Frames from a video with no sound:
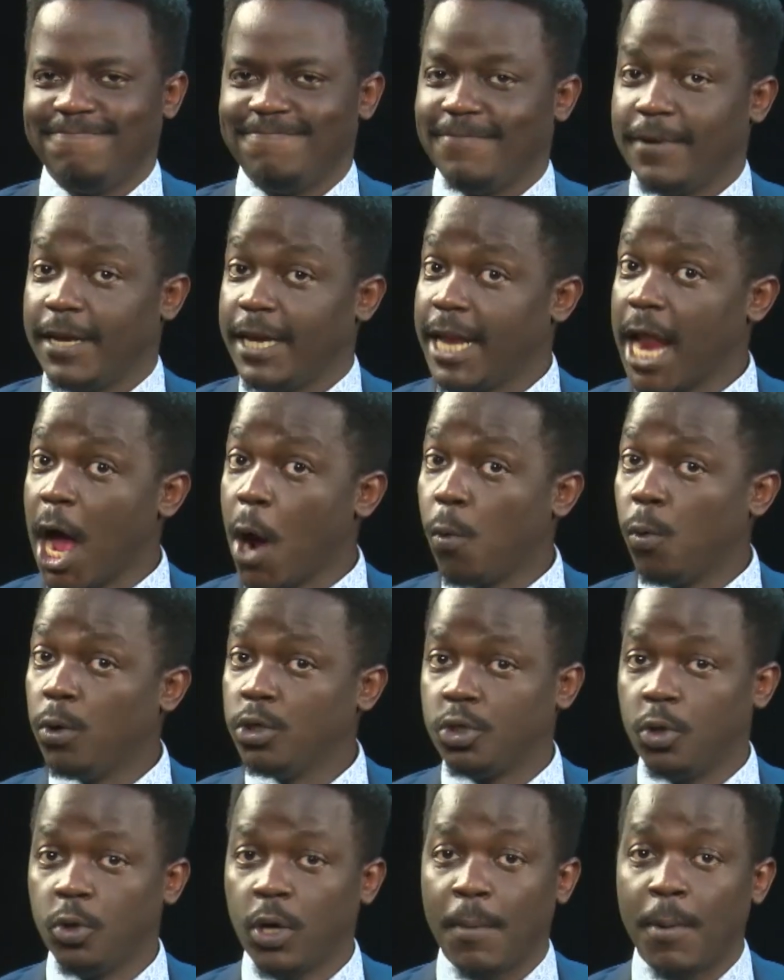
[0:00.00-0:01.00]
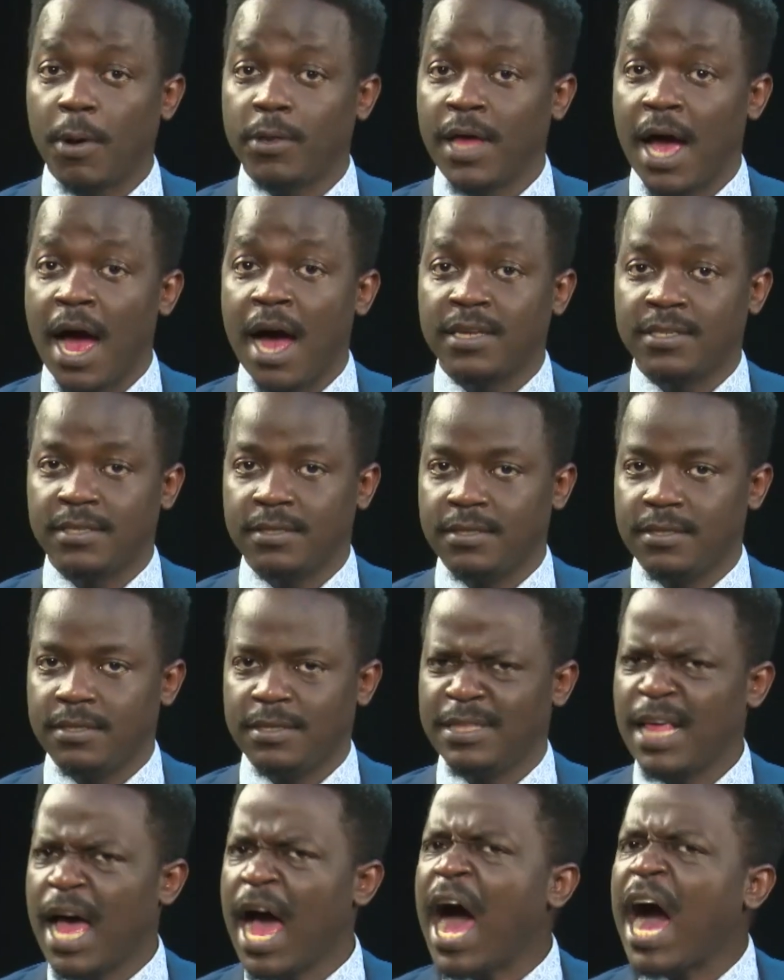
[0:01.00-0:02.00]
Now we want to look about the assets, the
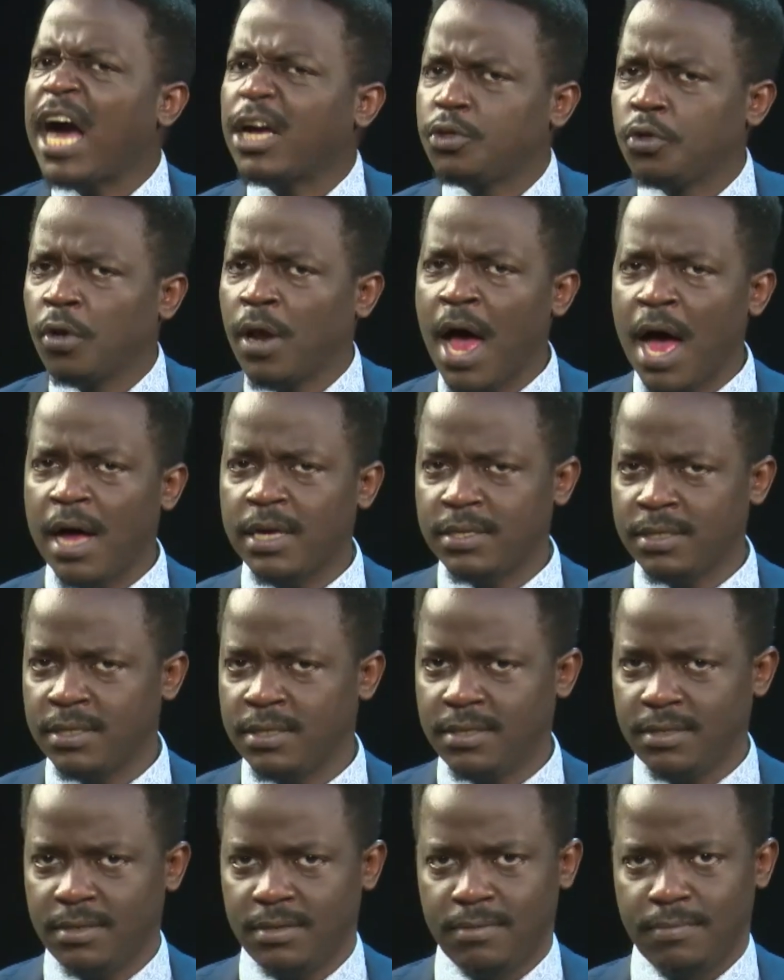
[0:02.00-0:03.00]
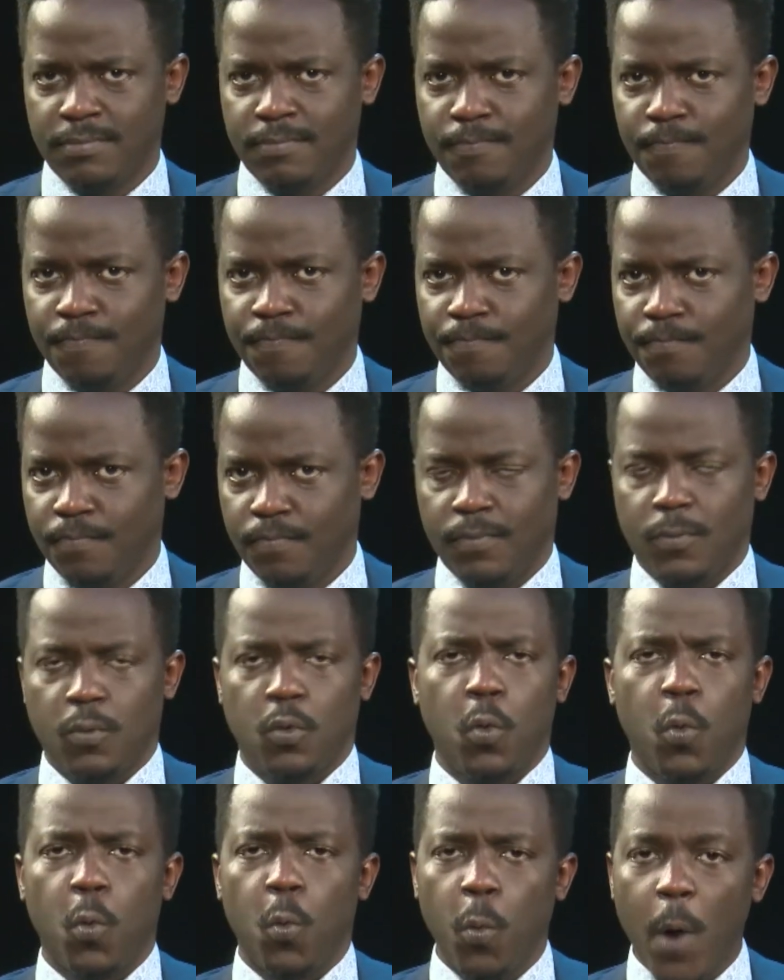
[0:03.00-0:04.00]
actual assets,
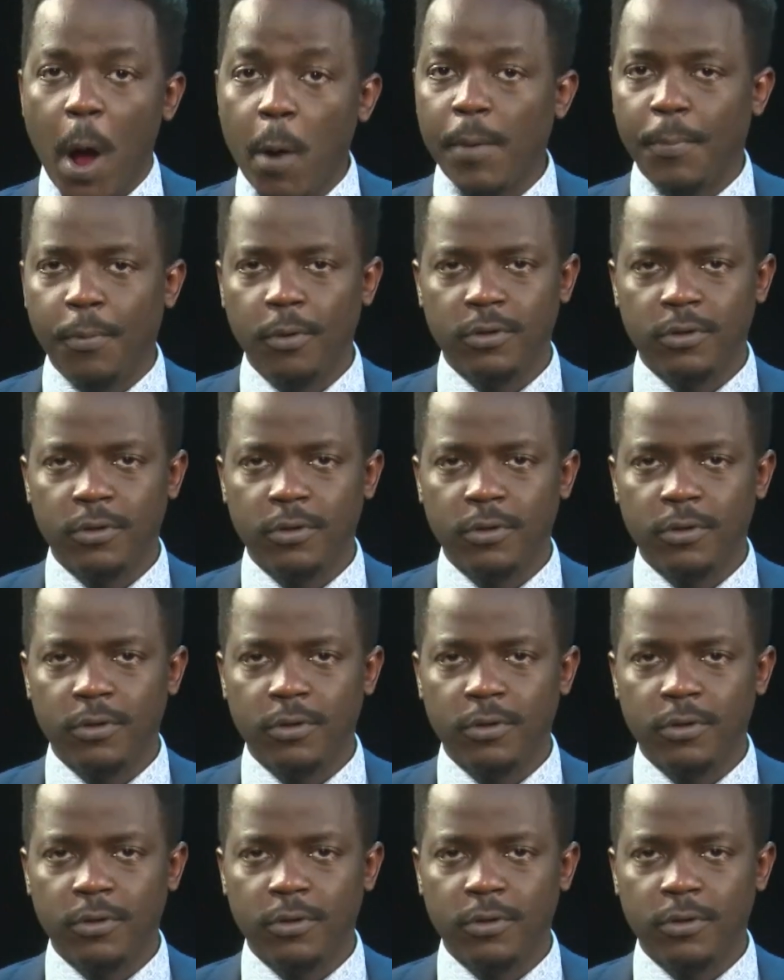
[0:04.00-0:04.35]
where we put